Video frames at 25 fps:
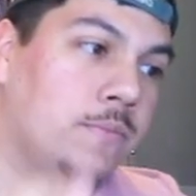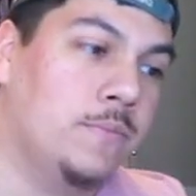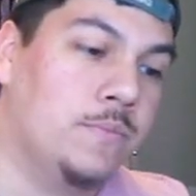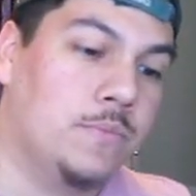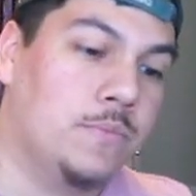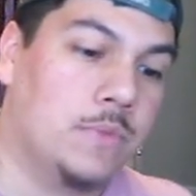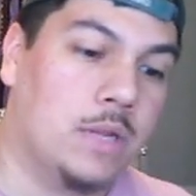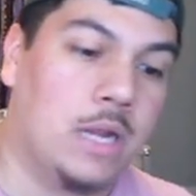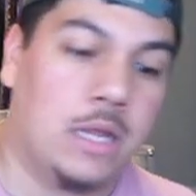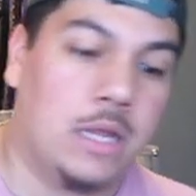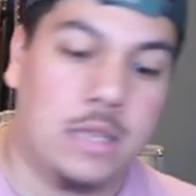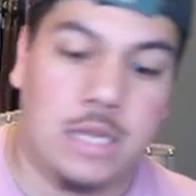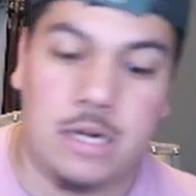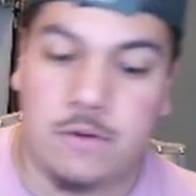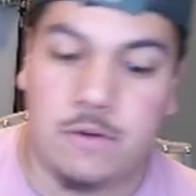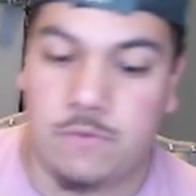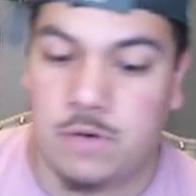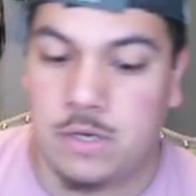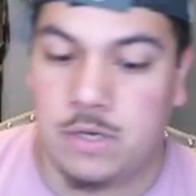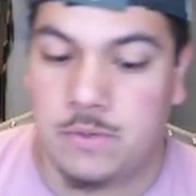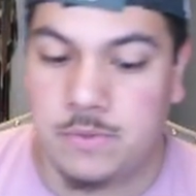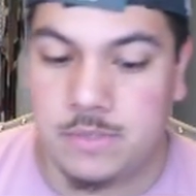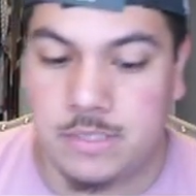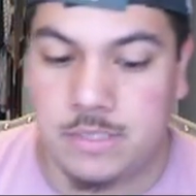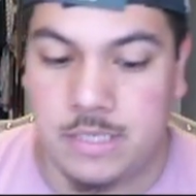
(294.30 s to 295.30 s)
a lot of what
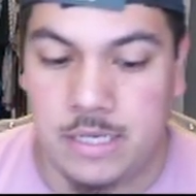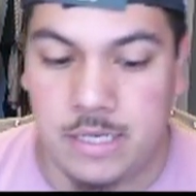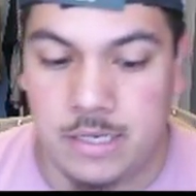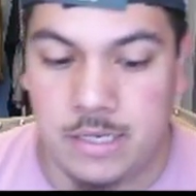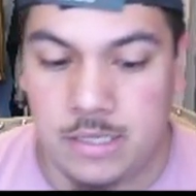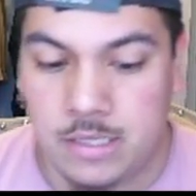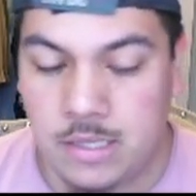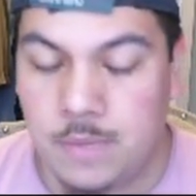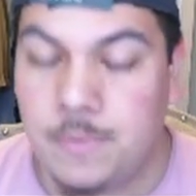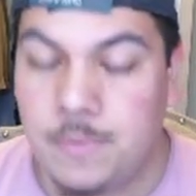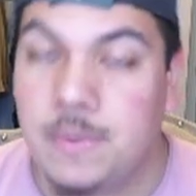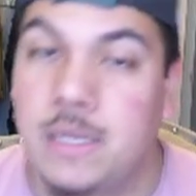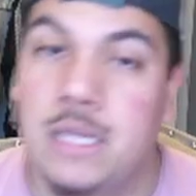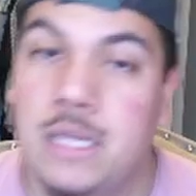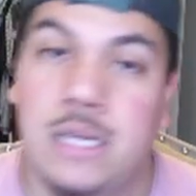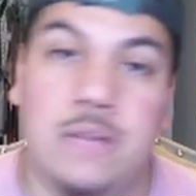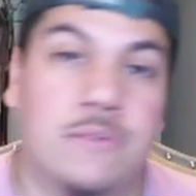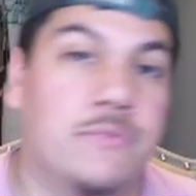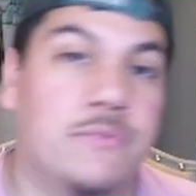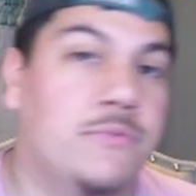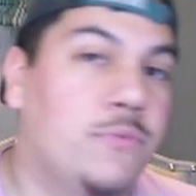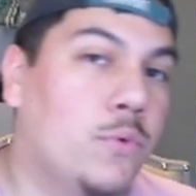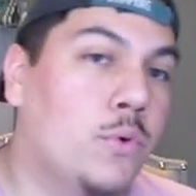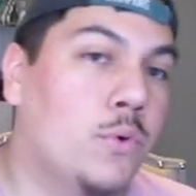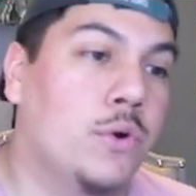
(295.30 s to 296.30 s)
I was saying in the beginning
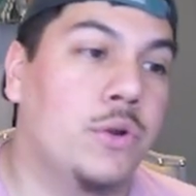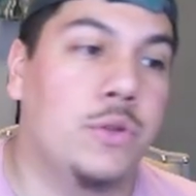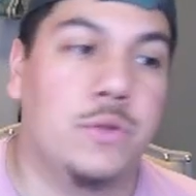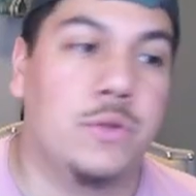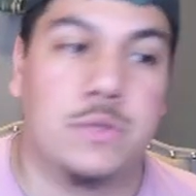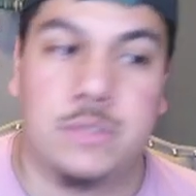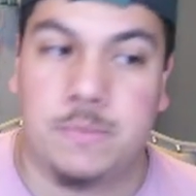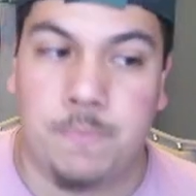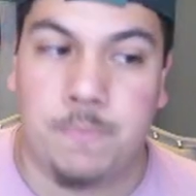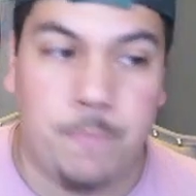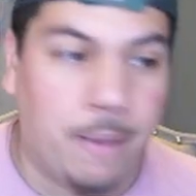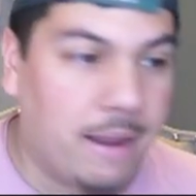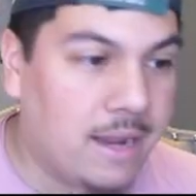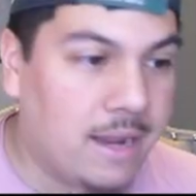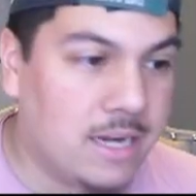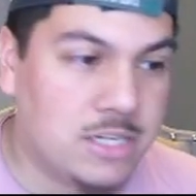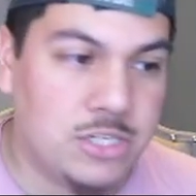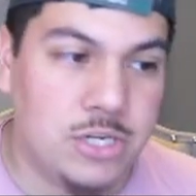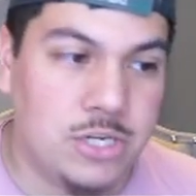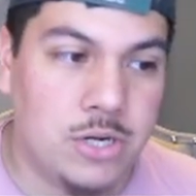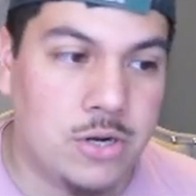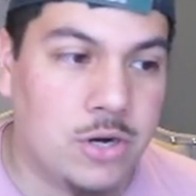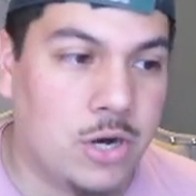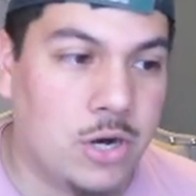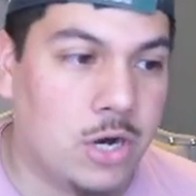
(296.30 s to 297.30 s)
for you is
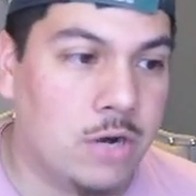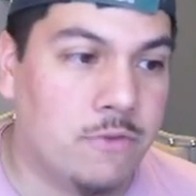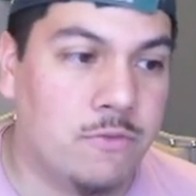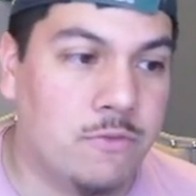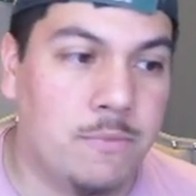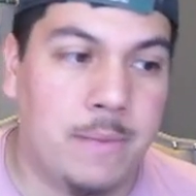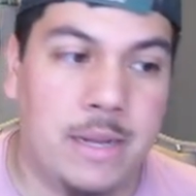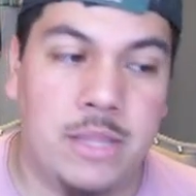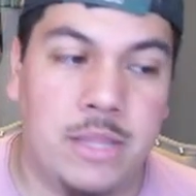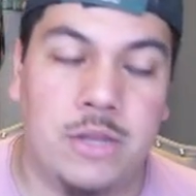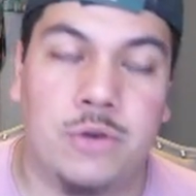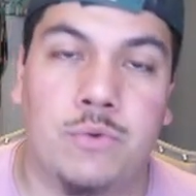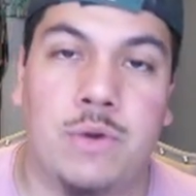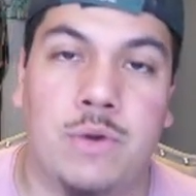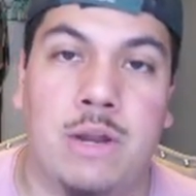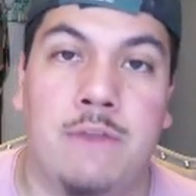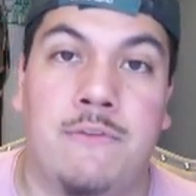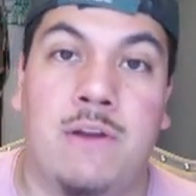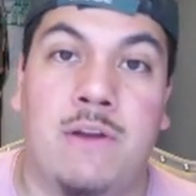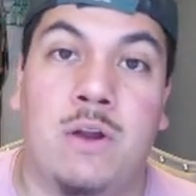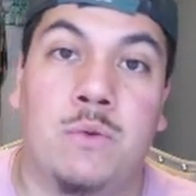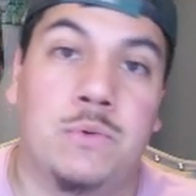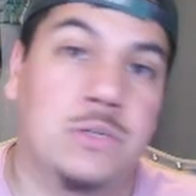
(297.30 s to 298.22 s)
banishing a card from either graveyard,